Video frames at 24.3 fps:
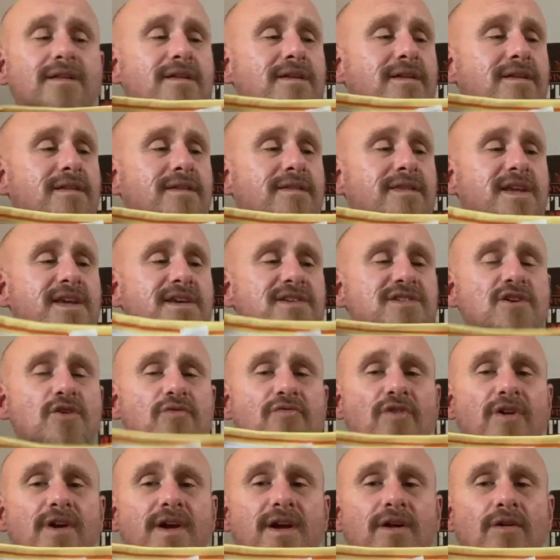these
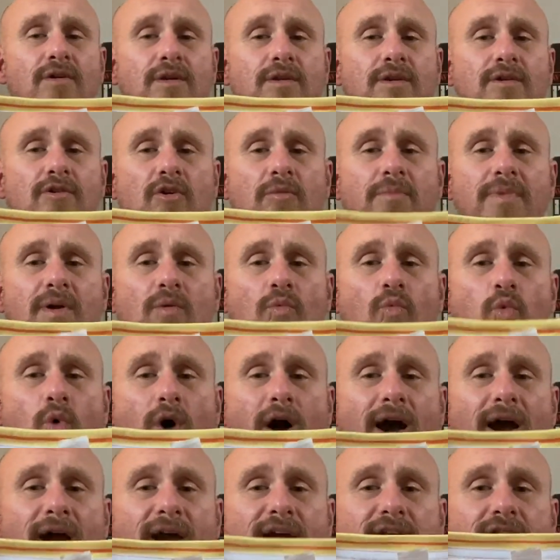over here are a little bit
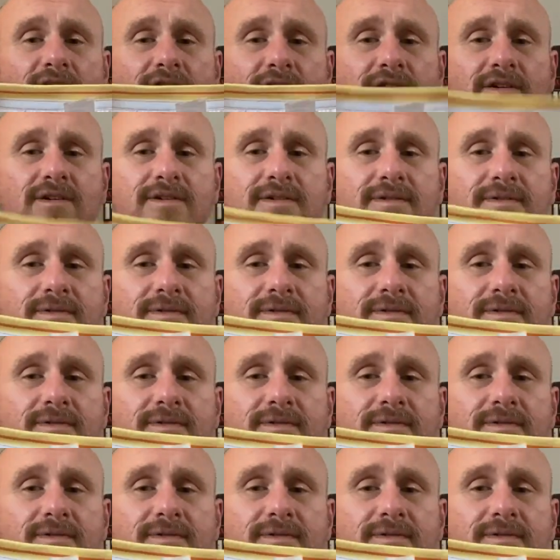wider